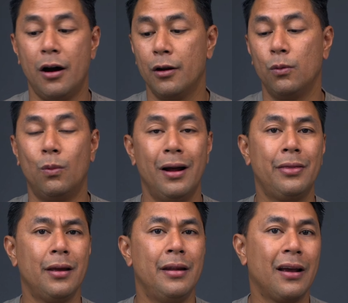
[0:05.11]
on what
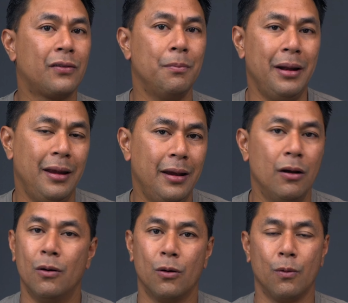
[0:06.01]
the next Mini,
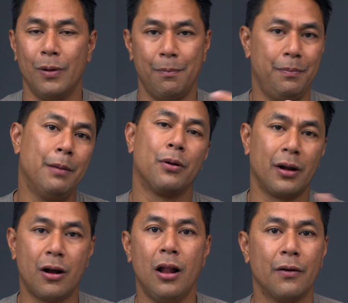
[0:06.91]
or what people are
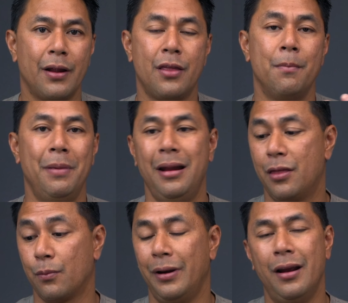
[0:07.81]
gonna call already the Mini
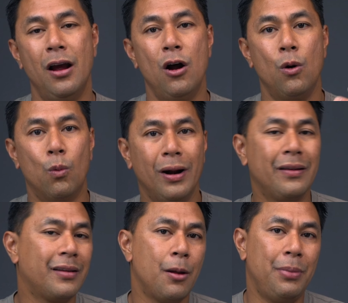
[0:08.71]
three, what
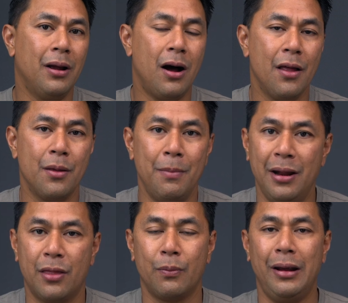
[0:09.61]
is gonna be on the
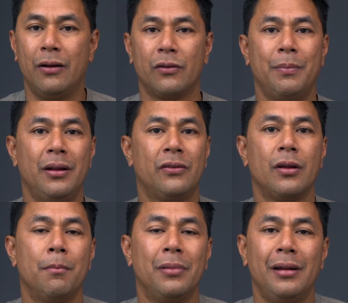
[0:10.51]
Mini three. There's been
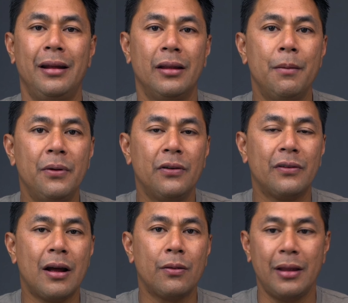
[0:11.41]
some leaked images
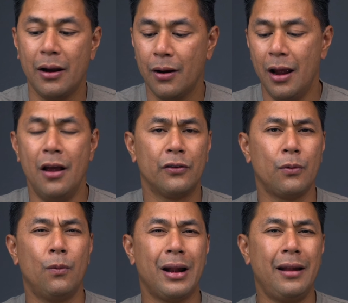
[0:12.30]
out there. So
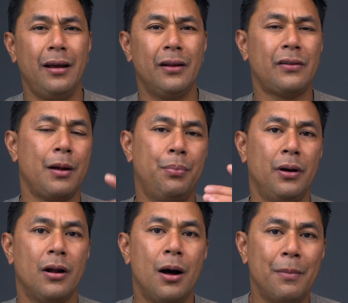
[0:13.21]
what I did is I
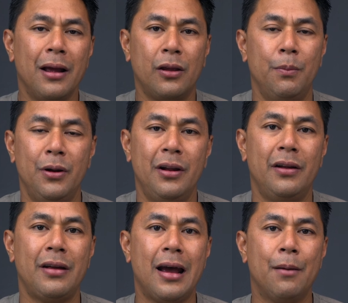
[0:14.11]
put on my community
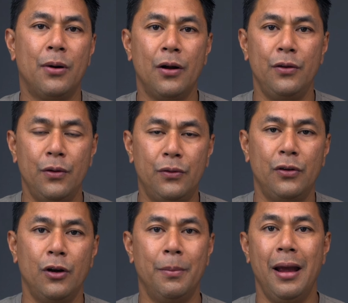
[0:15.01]
tab on
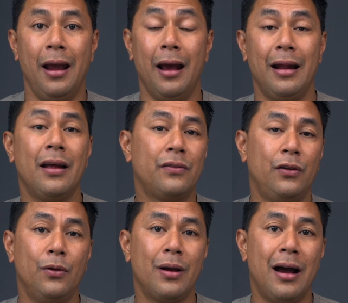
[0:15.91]
YouTube and asked
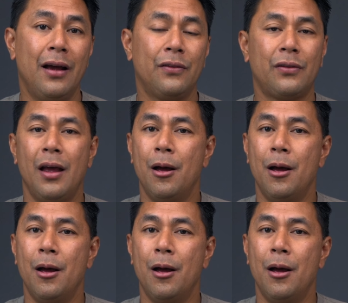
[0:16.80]
you guys,